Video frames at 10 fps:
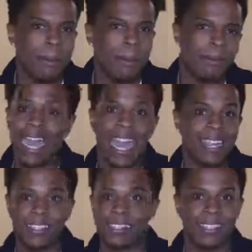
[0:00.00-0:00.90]
Be
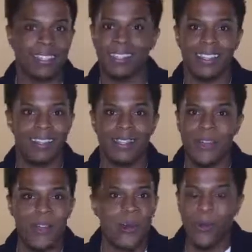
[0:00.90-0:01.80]
honest.
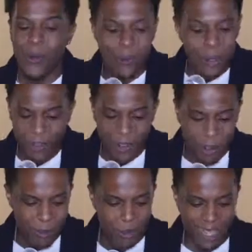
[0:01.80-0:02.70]
We've
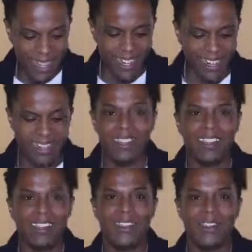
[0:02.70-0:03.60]
all been there.
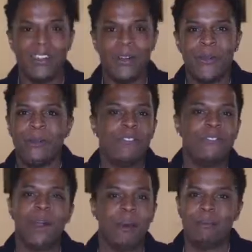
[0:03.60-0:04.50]
We've
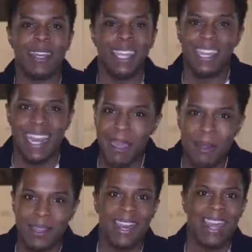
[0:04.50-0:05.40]
all been
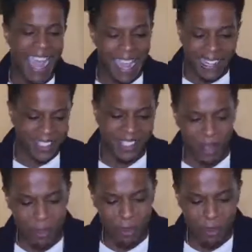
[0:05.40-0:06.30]
Naaman at
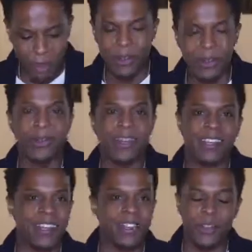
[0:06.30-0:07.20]
some point or
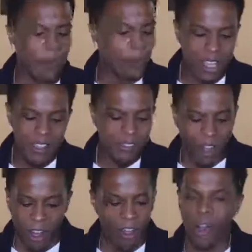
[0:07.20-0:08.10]
another. We've
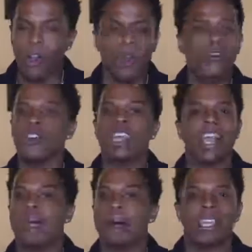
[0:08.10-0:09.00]
all
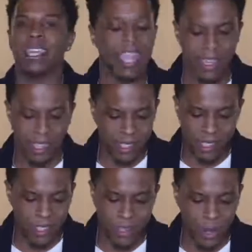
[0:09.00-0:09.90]
overcomplicated
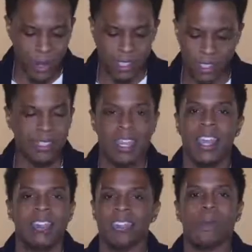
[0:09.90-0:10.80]
situations
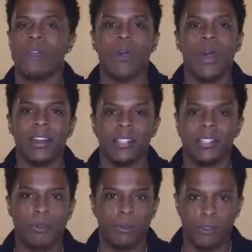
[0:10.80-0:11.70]
that required a
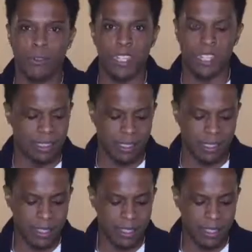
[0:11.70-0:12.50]
simple fix.